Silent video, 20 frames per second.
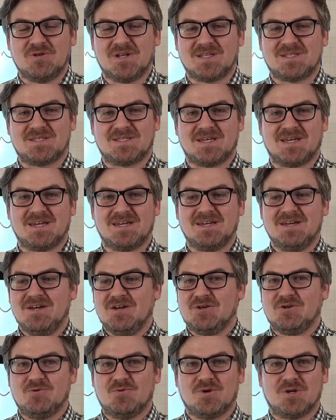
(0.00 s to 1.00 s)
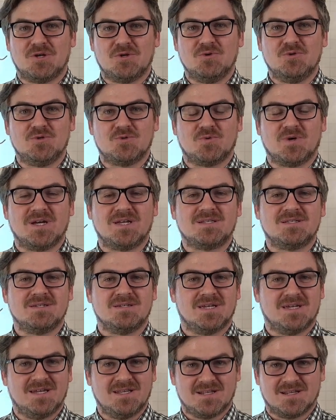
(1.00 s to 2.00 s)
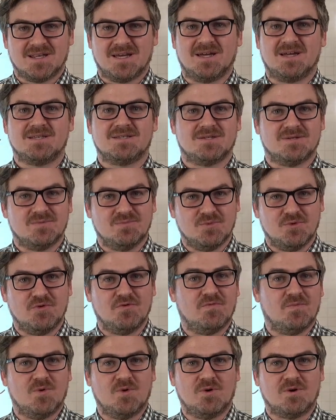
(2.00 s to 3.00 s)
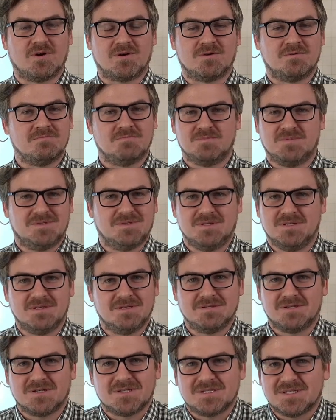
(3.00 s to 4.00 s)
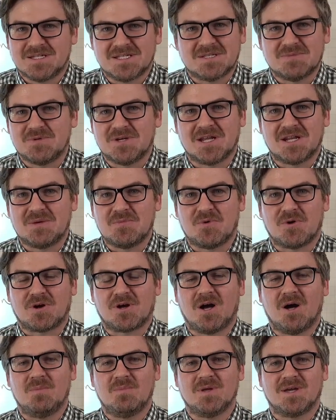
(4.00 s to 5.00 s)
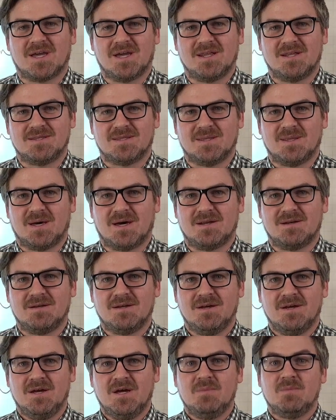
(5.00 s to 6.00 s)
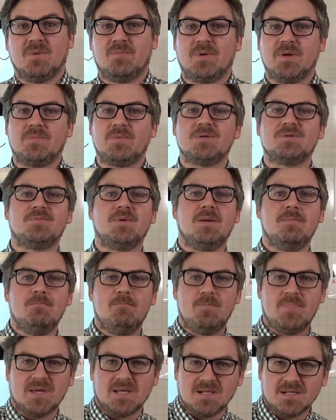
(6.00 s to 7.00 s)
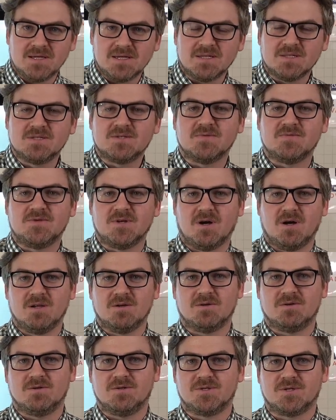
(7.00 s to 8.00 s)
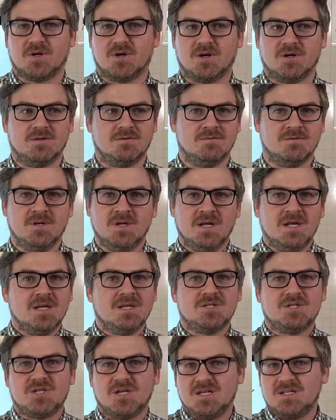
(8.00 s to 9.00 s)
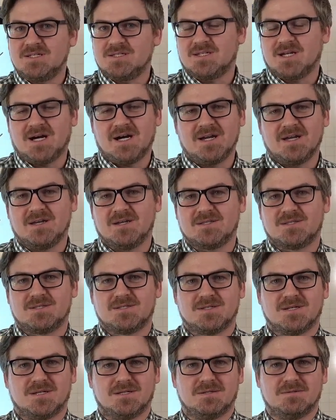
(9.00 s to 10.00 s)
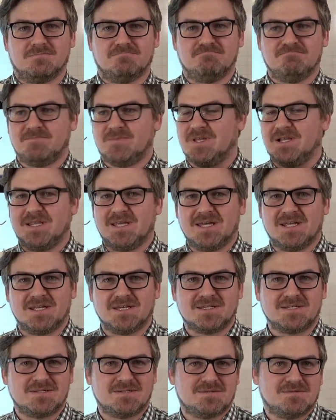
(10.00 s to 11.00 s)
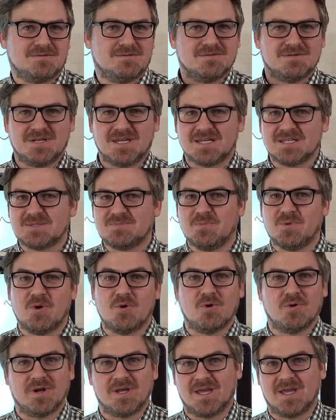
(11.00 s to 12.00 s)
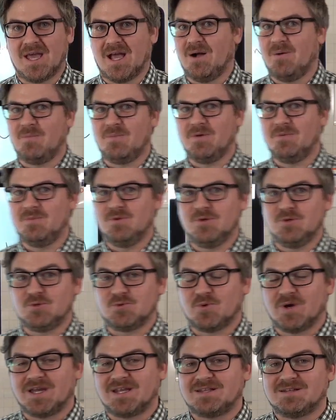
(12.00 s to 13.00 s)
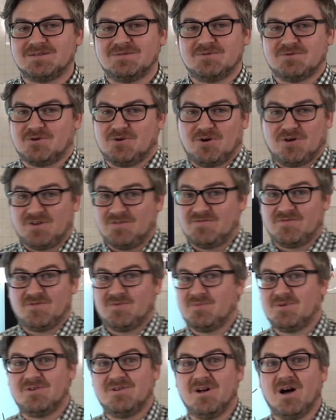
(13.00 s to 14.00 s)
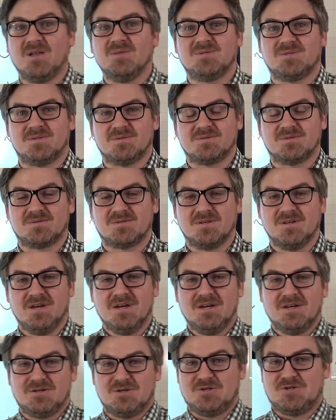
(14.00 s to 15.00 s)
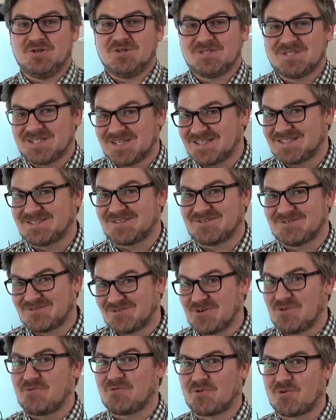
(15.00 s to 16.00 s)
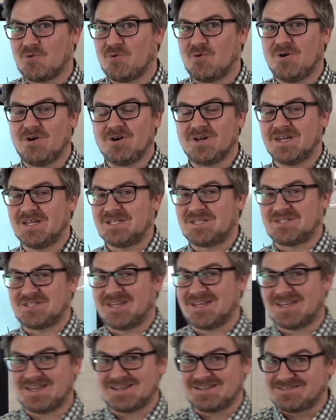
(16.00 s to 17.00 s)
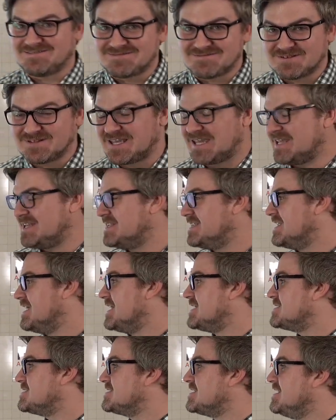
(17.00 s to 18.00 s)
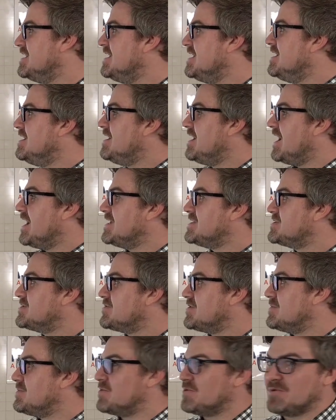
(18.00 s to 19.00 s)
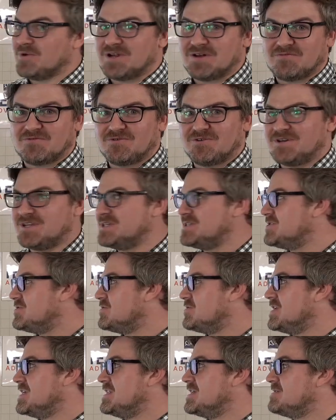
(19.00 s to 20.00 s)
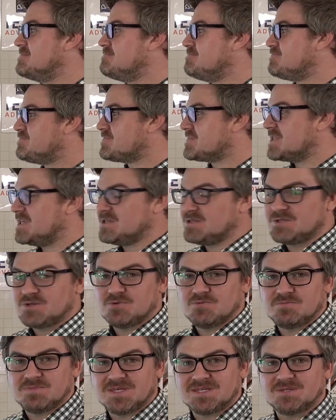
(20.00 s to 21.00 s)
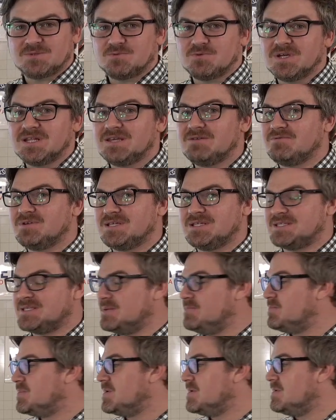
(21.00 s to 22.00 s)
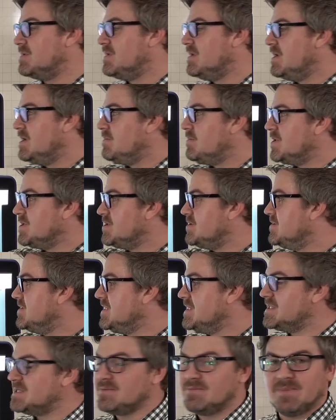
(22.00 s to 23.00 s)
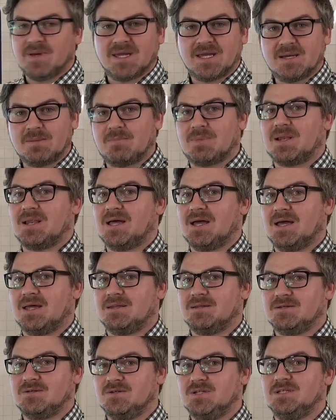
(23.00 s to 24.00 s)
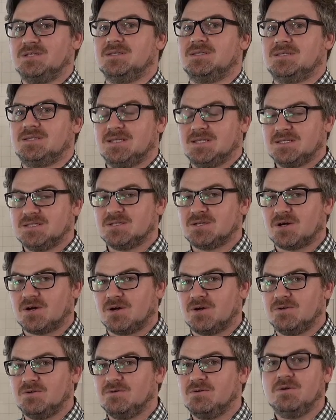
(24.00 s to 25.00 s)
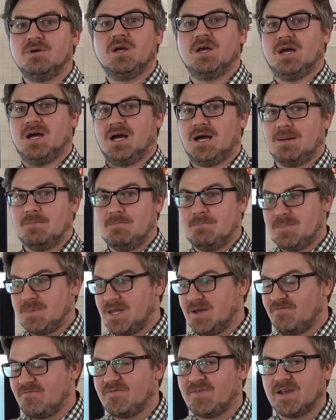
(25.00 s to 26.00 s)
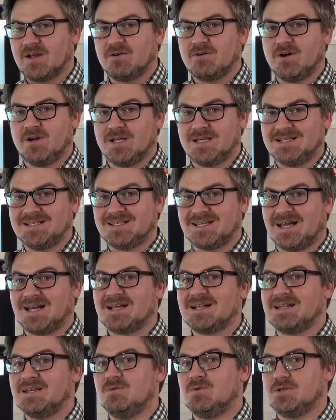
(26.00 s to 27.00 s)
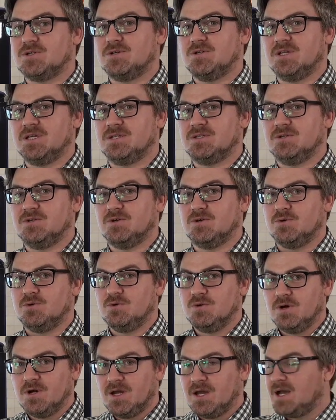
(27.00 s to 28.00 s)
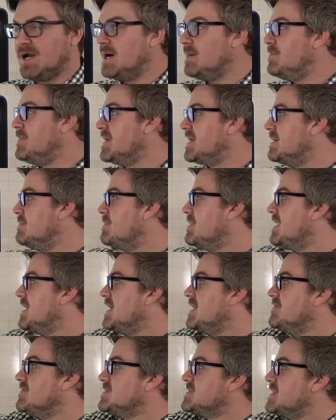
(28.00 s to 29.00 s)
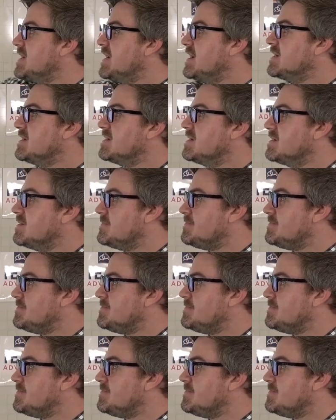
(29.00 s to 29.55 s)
Let's say you want to lose weight, eat less and move more. And it doesn't need to be any more complicated than that. But people spend billions of dollars on cheat diets and the latest gizmo to help them lose weight, and all of them are nonsense. You just need to go for a walk each day and eat less ice cream or whatever it is you're eating. So it's really, really simple, but you need to make a plan. You need to sit down and figure out exactly what you need to do and make a plan of attack.